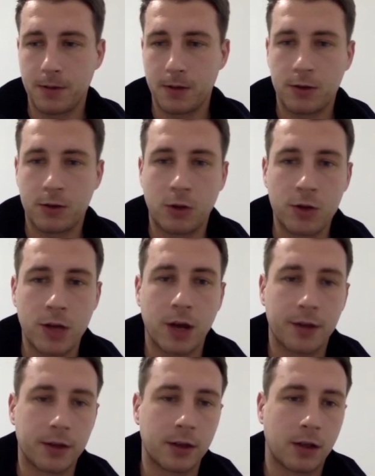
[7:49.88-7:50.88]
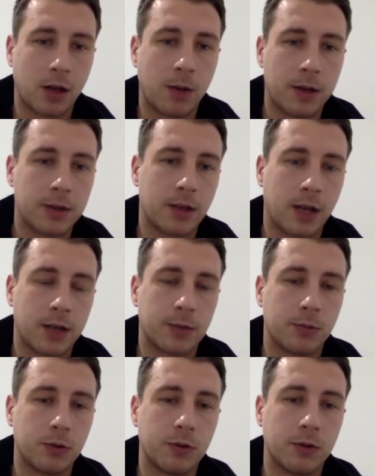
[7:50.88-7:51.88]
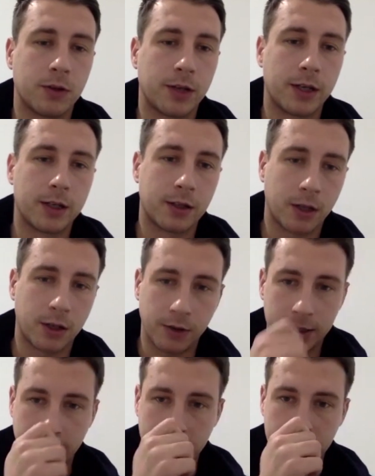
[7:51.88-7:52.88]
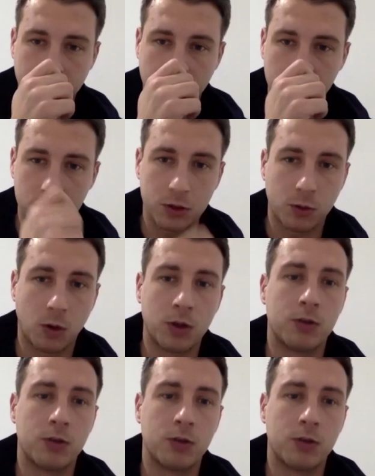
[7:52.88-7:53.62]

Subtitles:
So yeah, I think the club has improved. I think the under-18s have got a good squad.